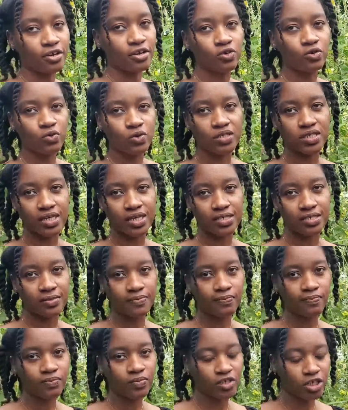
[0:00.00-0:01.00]
use it,
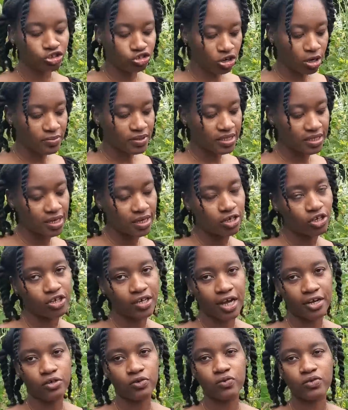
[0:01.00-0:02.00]
the drumstick, you can
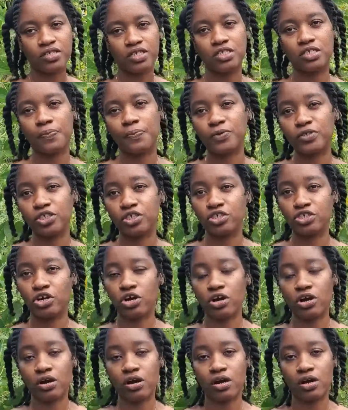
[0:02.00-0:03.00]
use it to put in
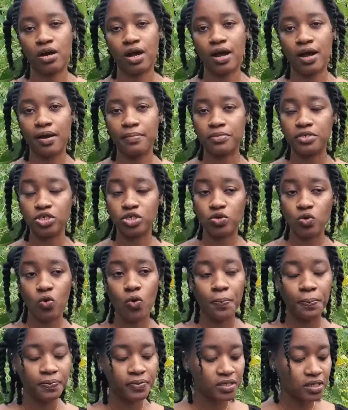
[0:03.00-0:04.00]
your
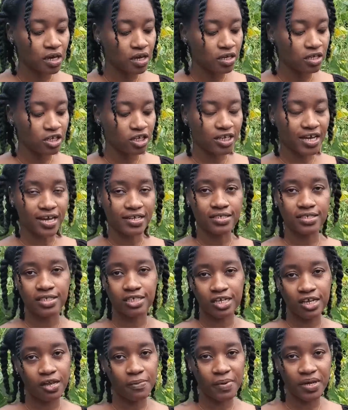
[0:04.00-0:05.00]
soups, you can
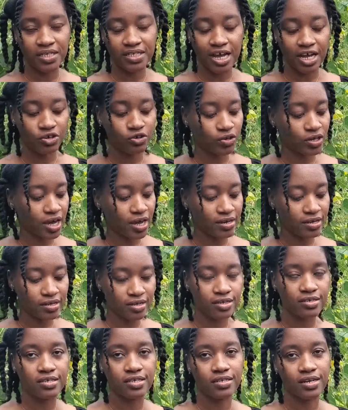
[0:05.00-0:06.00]
steam it, and you can eat
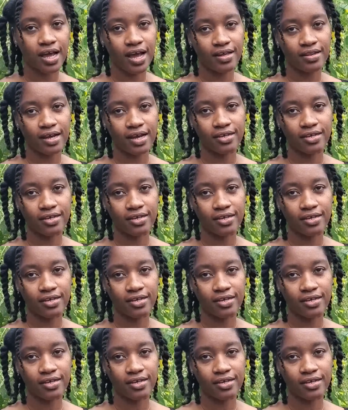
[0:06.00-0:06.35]
it like that.